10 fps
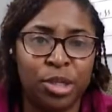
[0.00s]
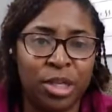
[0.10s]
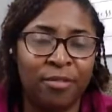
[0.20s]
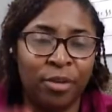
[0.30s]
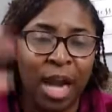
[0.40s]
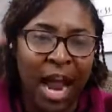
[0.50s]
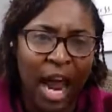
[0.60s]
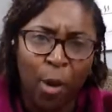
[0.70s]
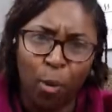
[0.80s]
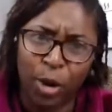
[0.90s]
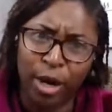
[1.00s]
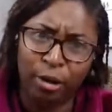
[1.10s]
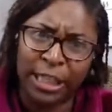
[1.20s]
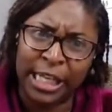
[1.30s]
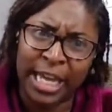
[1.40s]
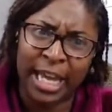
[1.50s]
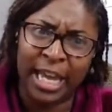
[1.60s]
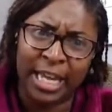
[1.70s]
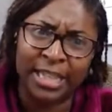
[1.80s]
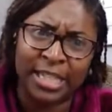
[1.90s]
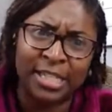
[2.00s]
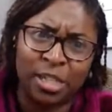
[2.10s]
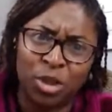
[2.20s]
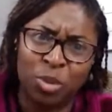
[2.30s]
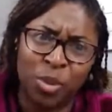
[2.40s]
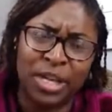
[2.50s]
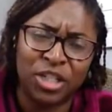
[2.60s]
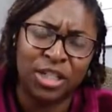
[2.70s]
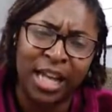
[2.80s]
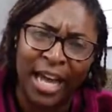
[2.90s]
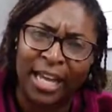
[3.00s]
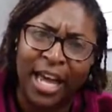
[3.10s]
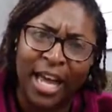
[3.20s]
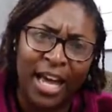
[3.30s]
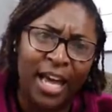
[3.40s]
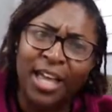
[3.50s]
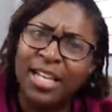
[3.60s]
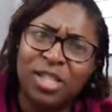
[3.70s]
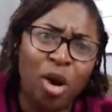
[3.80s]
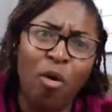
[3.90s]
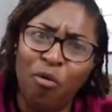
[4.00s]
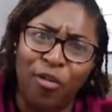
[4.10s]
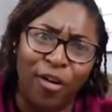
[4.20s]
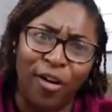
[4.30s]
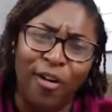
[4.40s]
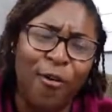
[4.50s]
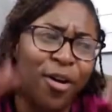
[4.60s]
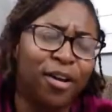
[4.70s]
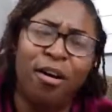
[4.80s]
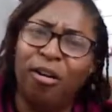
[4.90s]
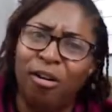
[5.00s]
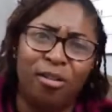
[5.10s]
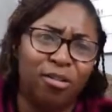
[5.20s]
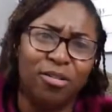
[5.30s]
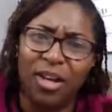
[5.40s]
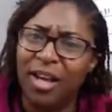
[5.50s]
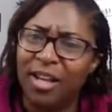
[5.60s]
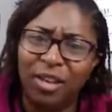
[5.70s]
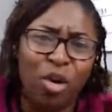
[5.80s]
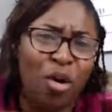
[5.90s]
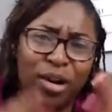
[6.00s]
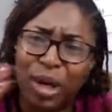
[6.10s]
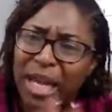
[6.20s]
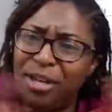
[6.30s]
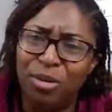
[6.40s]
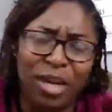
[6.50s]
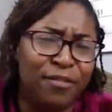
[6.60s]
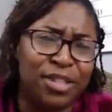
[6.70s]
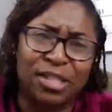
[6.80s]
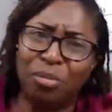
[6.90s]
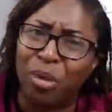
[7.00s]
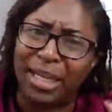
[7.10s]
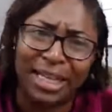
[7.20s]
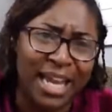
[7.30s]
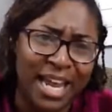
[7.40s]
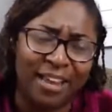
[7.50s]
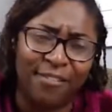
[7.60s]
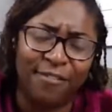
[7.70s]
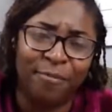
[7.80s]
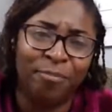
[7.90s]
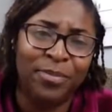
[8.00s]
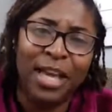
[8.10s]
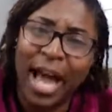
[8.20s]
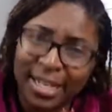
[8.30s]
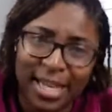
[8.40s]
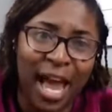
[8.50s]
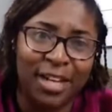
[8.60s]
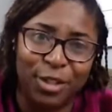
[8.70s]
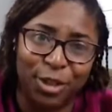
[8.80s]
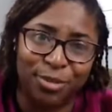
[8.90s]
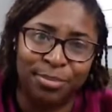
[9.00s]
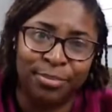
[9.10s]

are suffering. And we are looking at this situation like it's over. Or, oh, Lord, can you give us some relief? God's got you.